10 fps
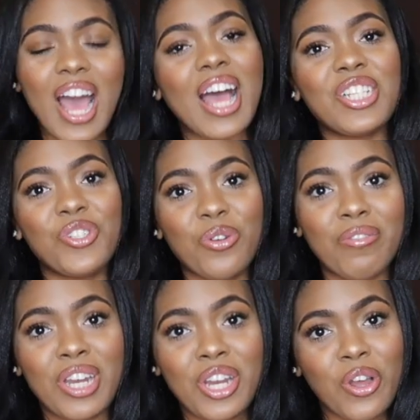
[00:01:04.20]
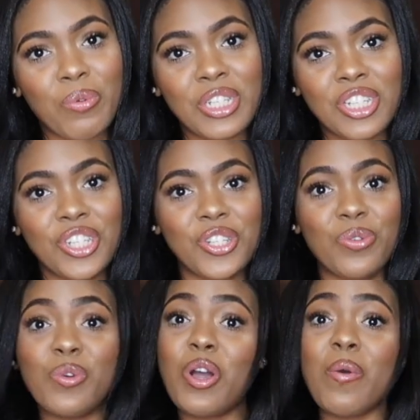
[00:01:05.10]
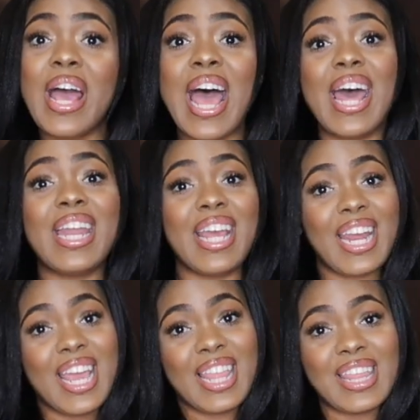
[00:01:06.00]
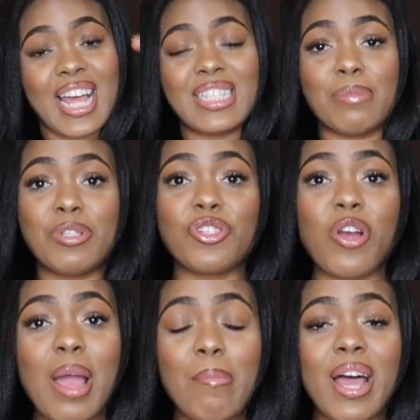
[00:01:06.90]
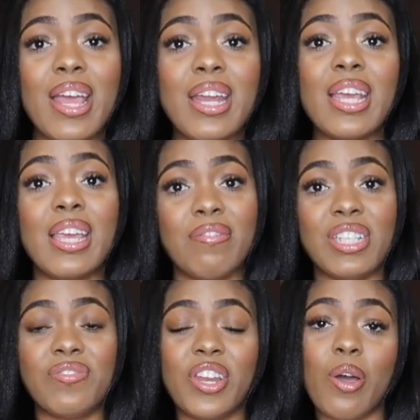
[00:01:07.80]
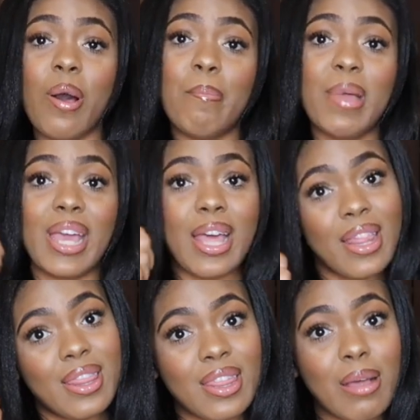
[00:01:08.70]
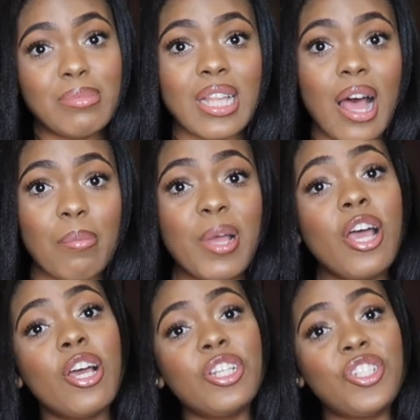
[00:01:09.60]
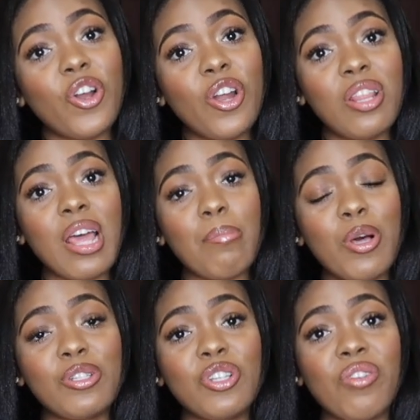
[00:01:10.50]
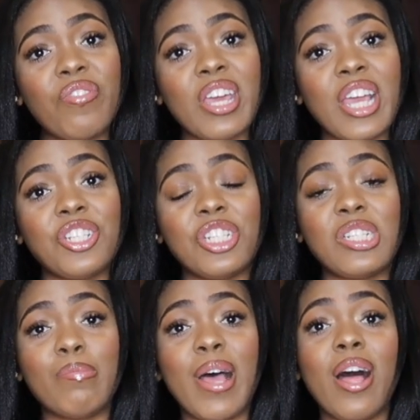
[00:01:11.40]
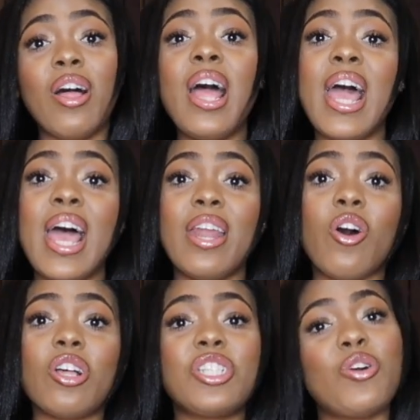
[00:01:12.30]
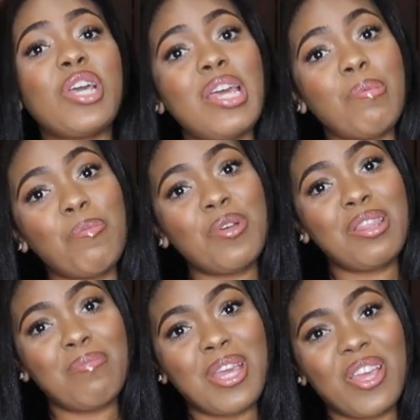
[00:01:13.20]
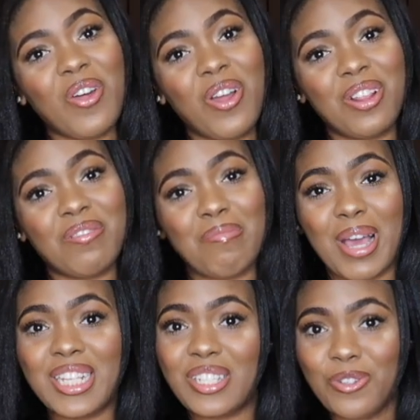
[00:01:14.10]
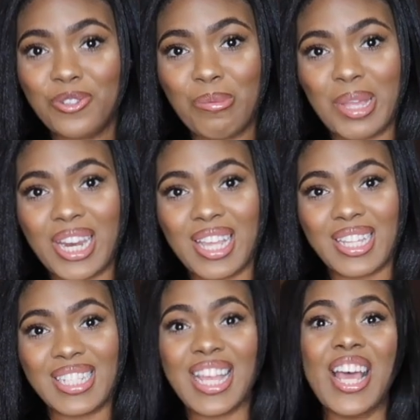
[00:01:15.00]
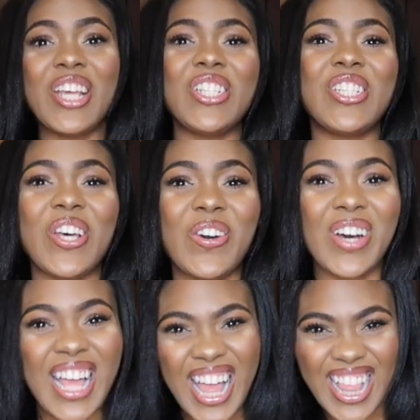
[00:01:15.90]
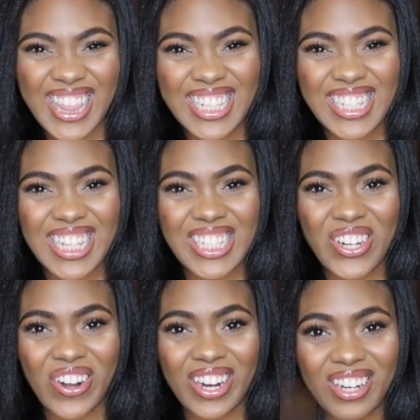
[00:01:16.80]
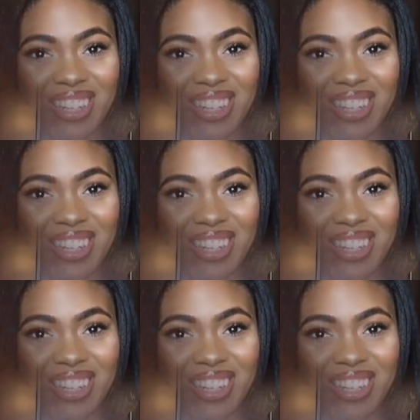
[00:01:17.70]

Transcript: guys, you already know what to do. Go ahead and hit that subscribe button, give this video a big thumbs up, turn on that post notifications bell, and also keep up with me on all of my social medias. So let's get started.